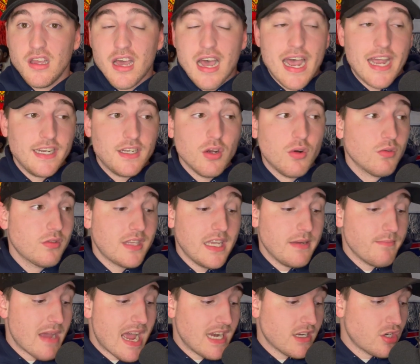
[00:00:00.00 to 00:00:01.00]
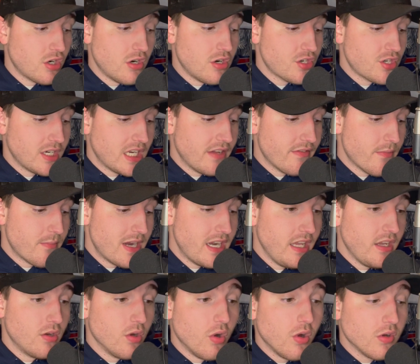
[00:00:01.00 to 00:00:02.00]
I don't think Matt Turner should give up any
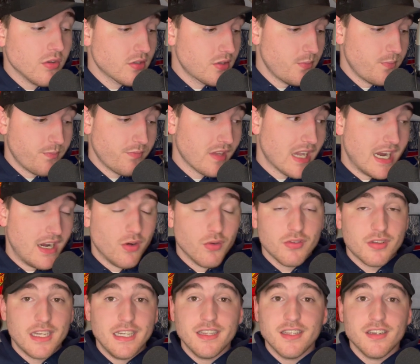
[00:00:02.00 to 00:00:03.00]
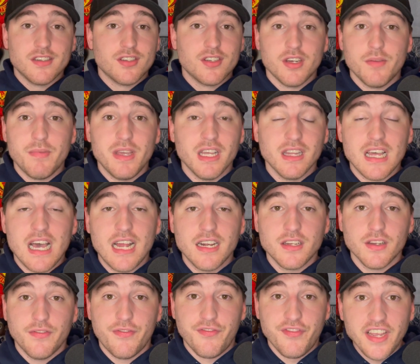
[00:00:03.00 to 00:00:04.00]
goals. I don't think there should be a lot
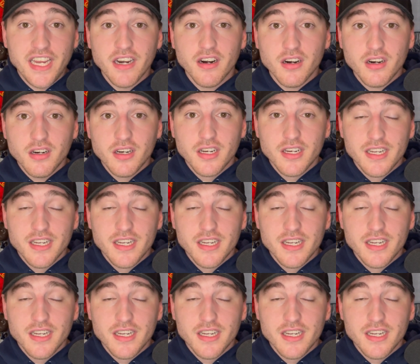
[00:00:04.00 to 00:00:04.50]
to fear.